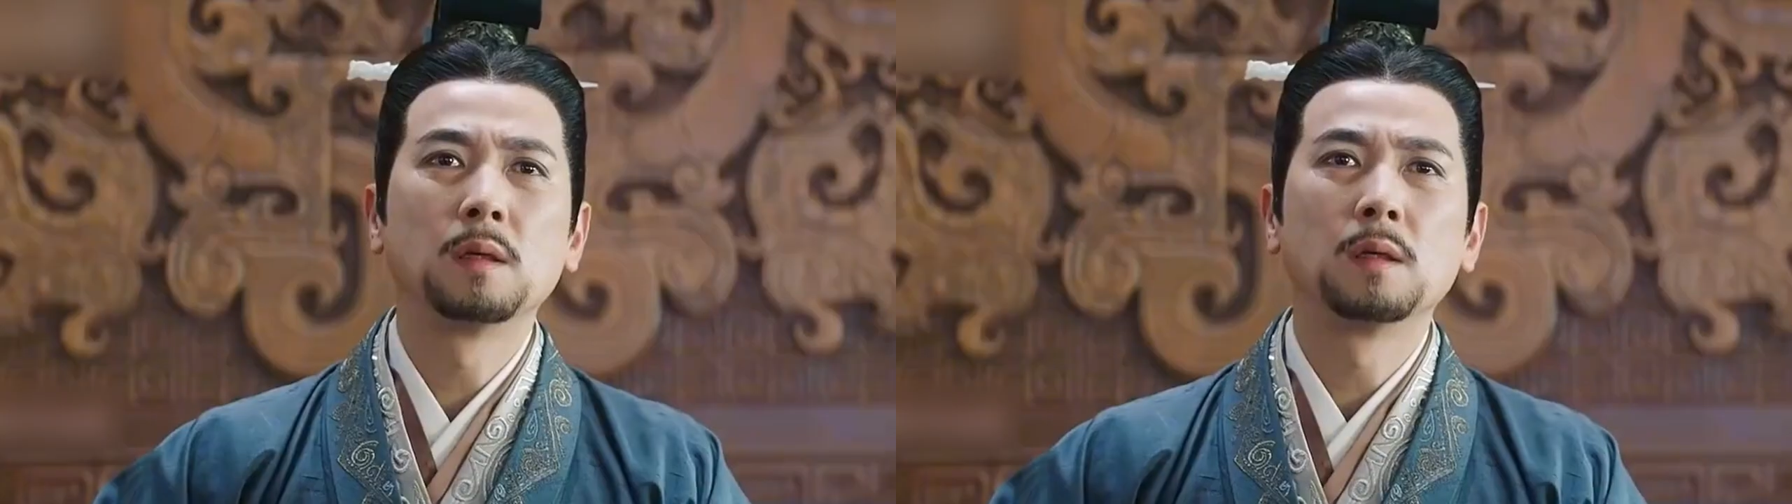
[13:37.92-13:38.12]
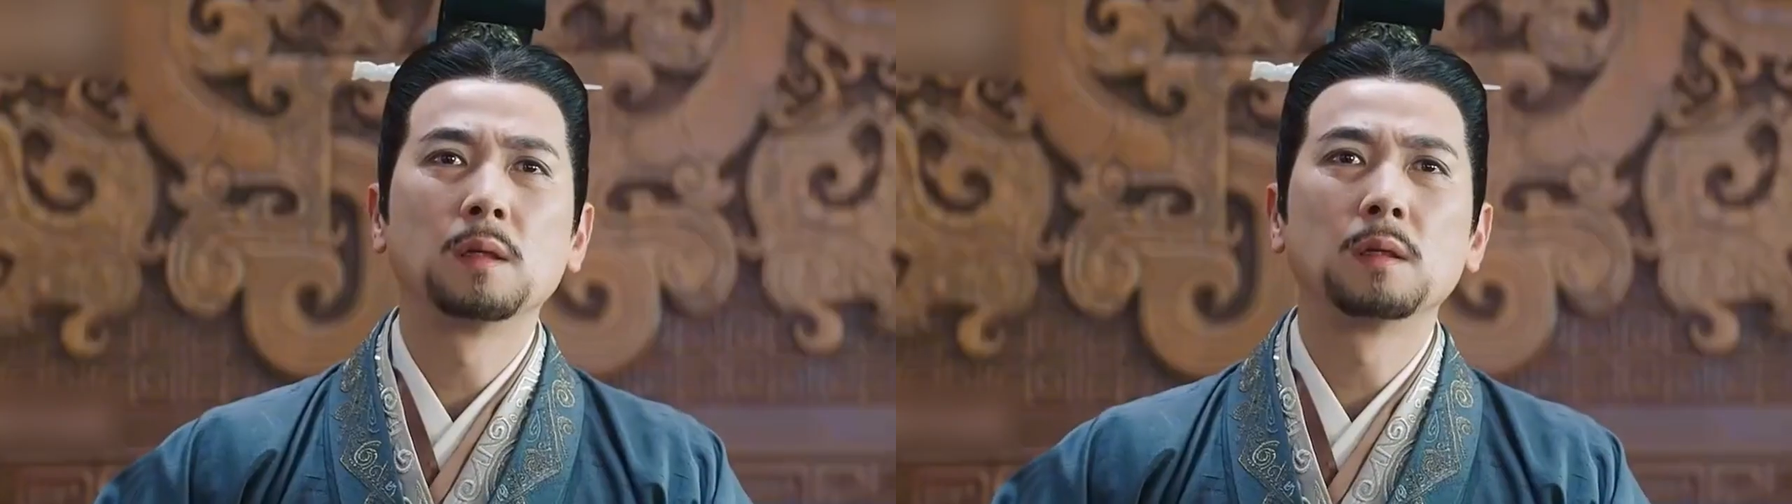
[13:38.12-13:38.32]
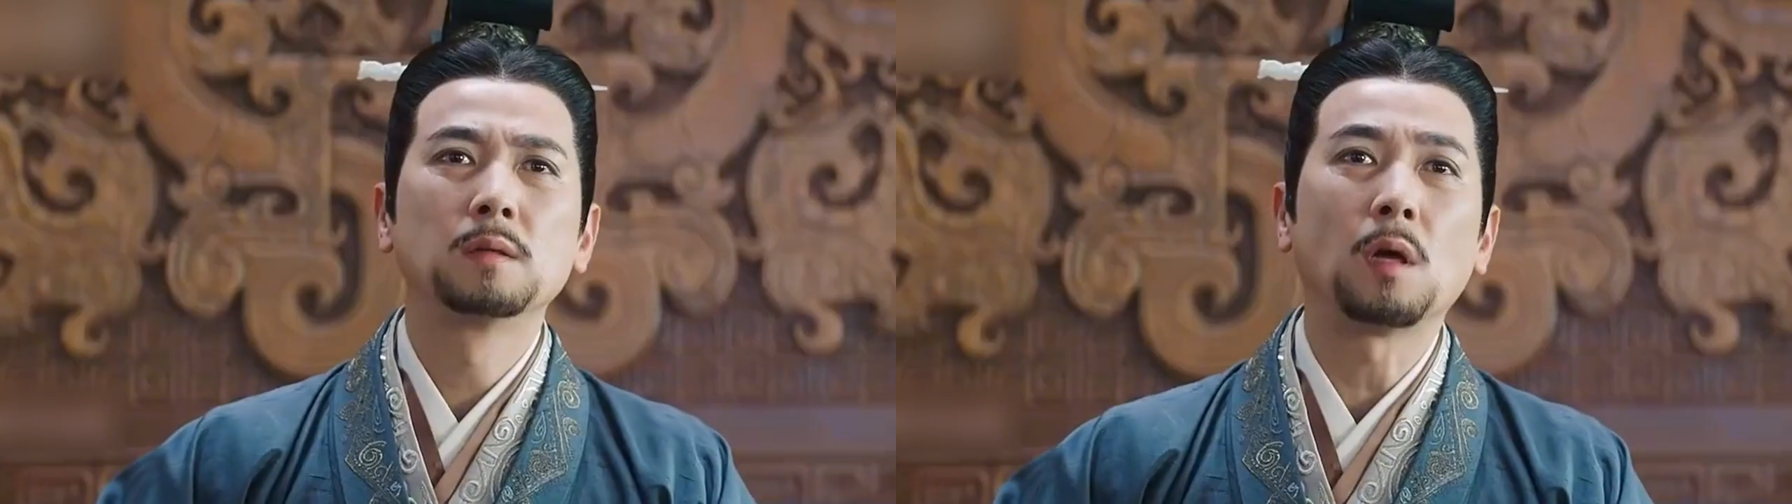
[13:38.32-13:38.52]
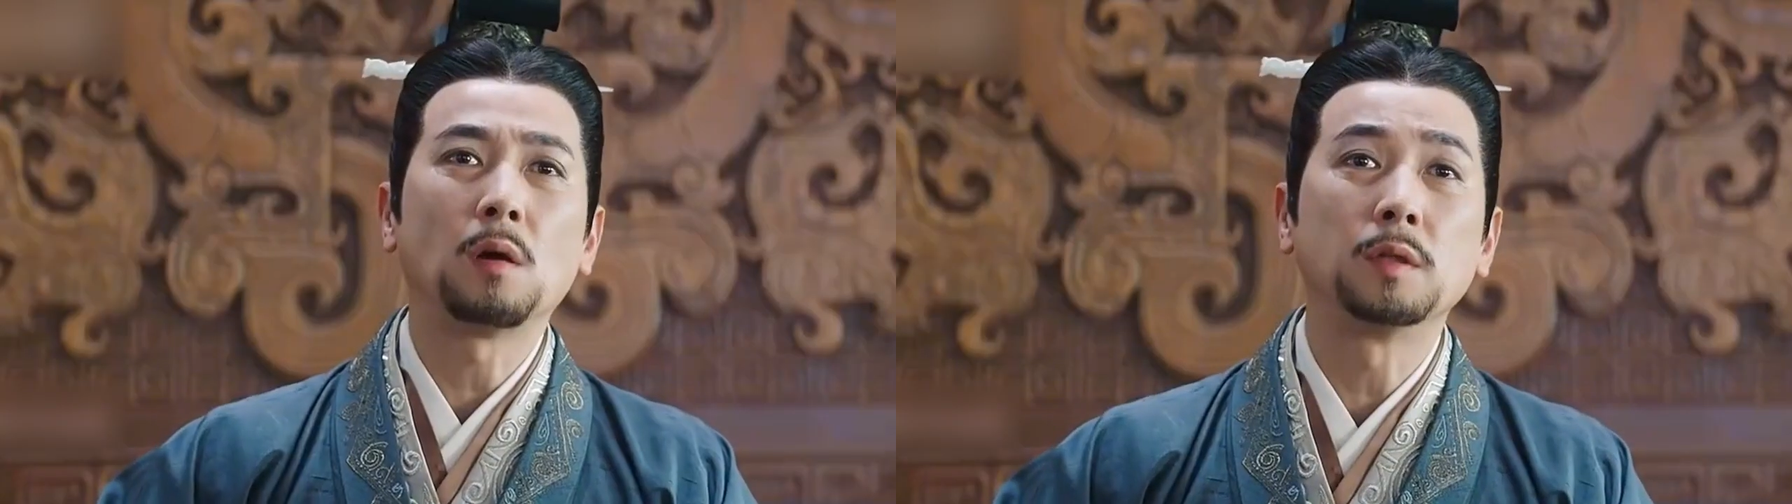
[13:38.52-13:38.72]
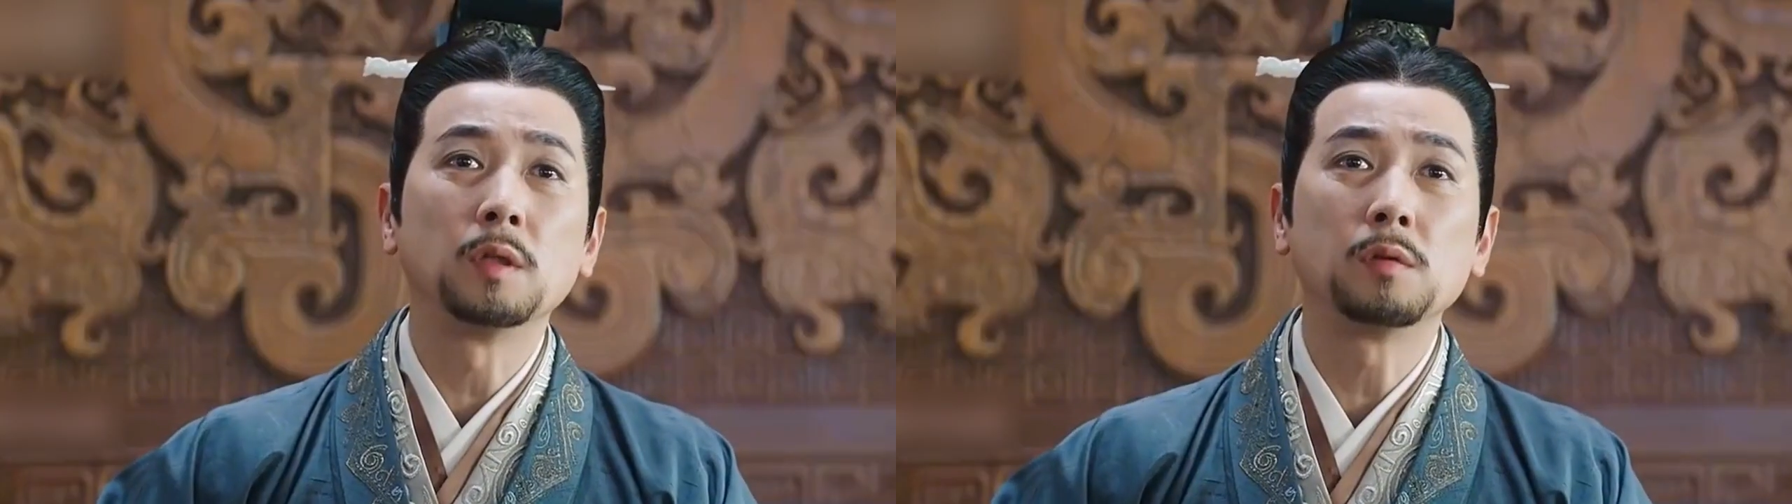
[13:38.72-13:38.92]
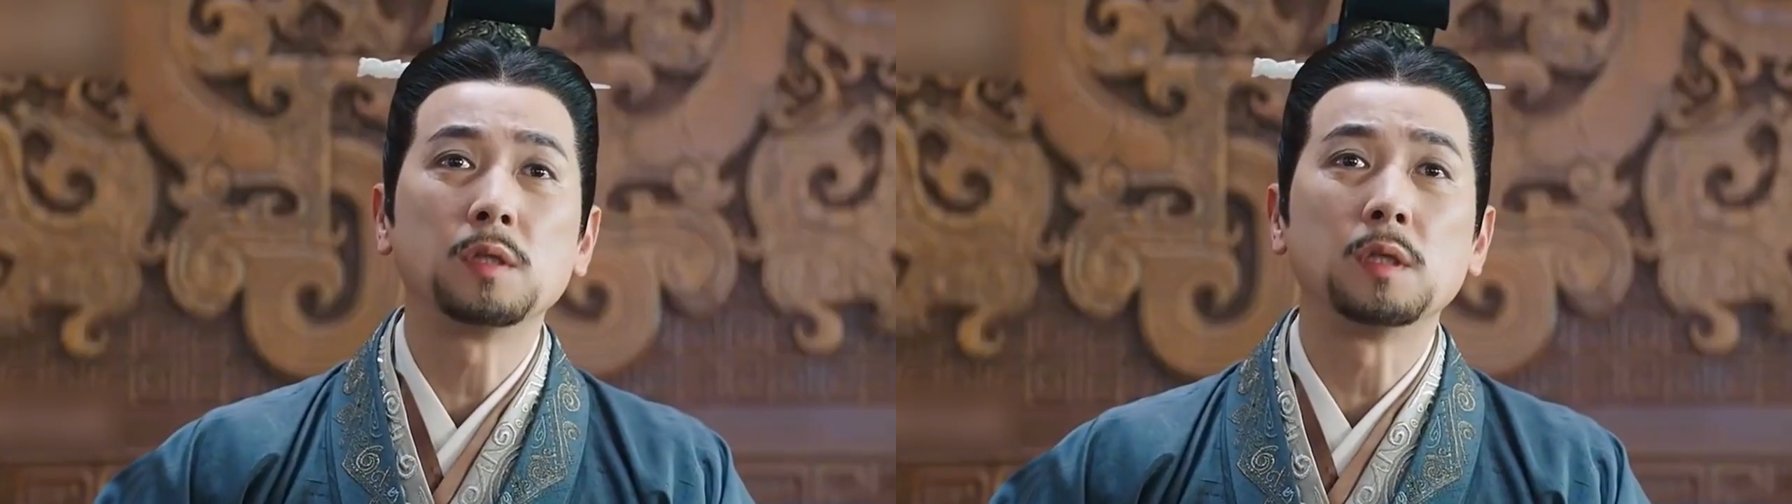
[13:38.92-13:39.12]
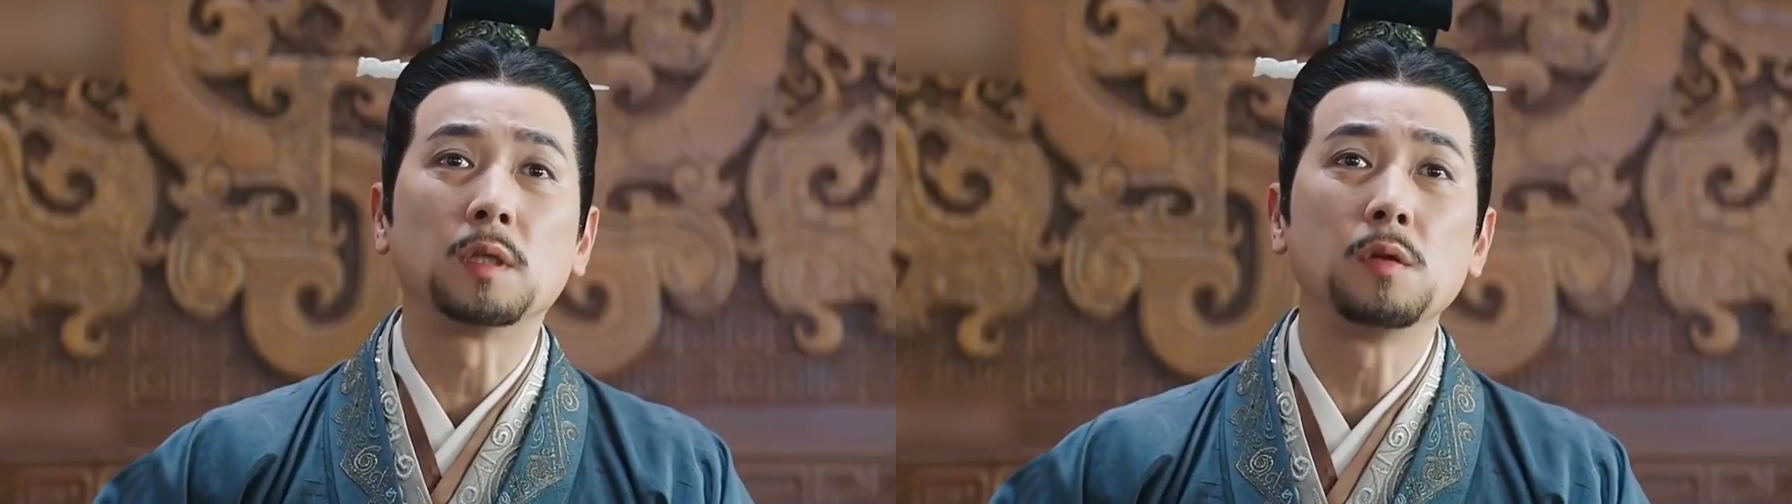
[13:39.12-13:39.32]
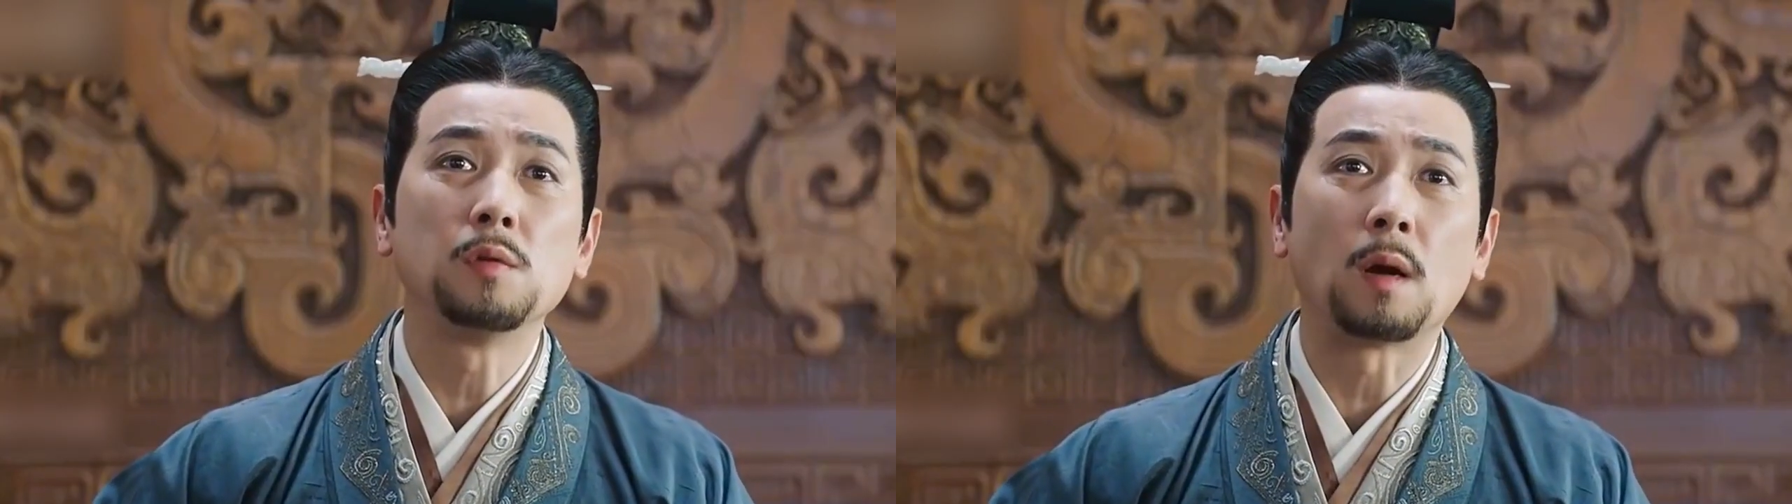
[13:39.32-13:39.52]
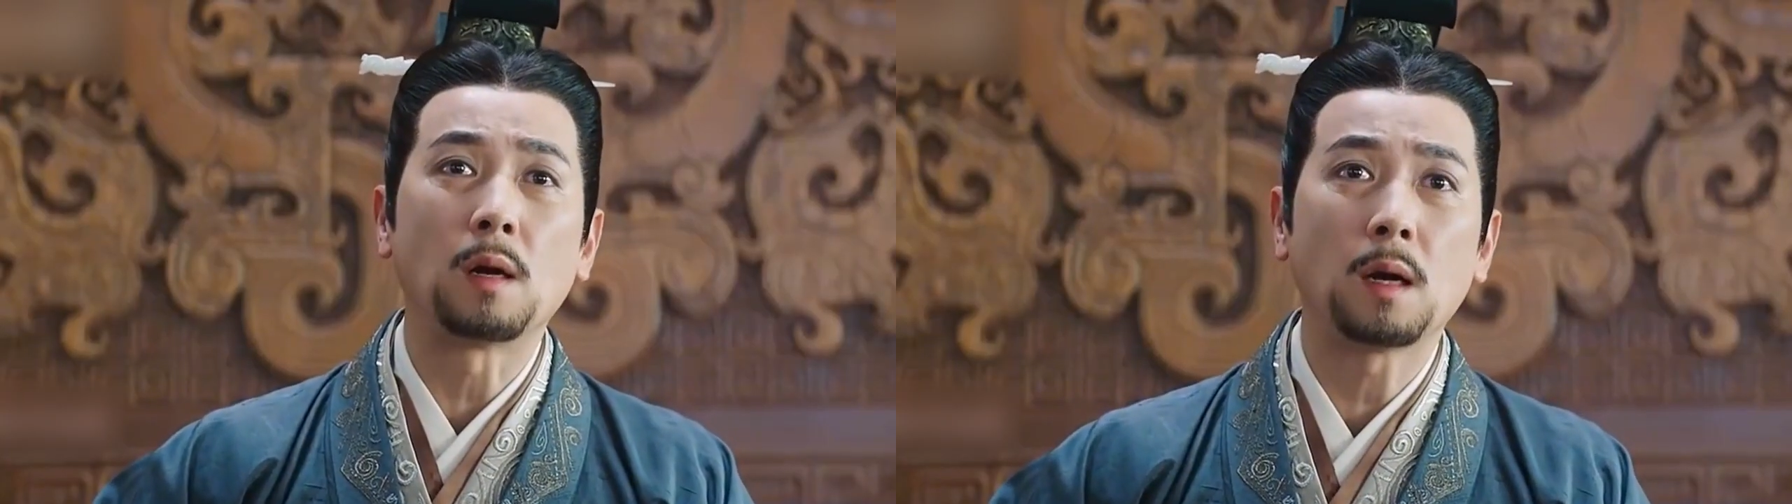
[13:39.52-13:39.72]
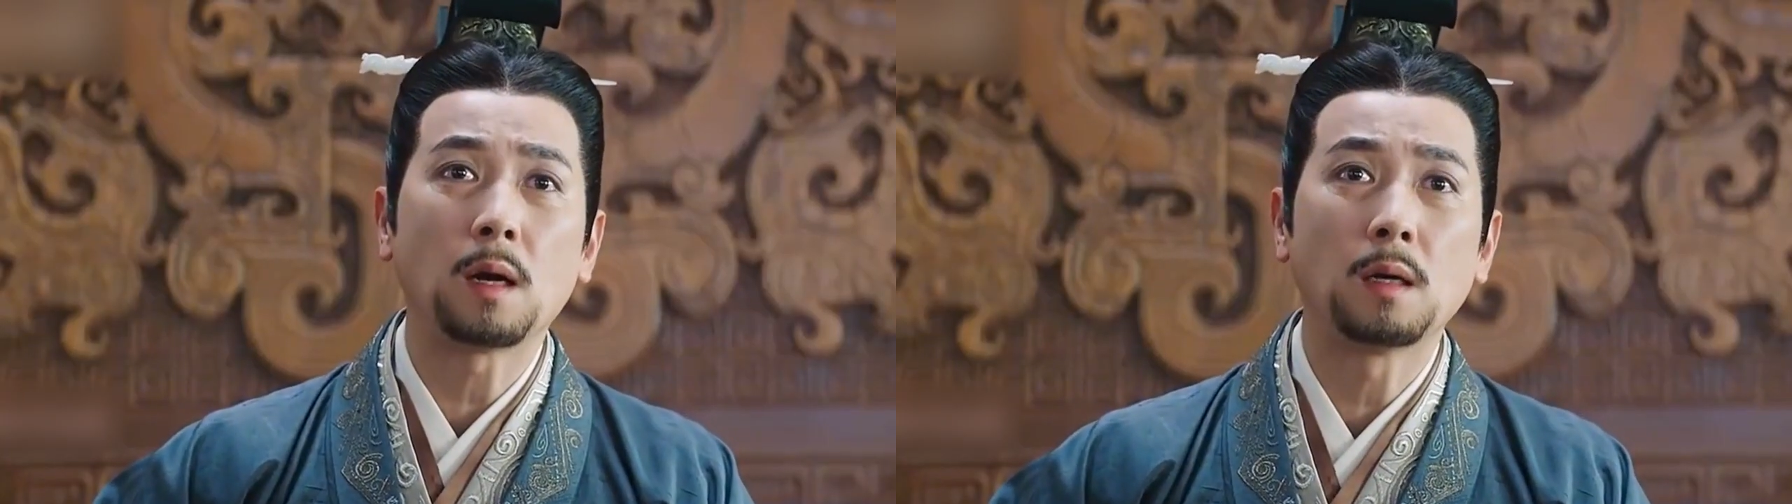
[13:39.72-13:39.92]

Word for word: left the hall. Emperor Wen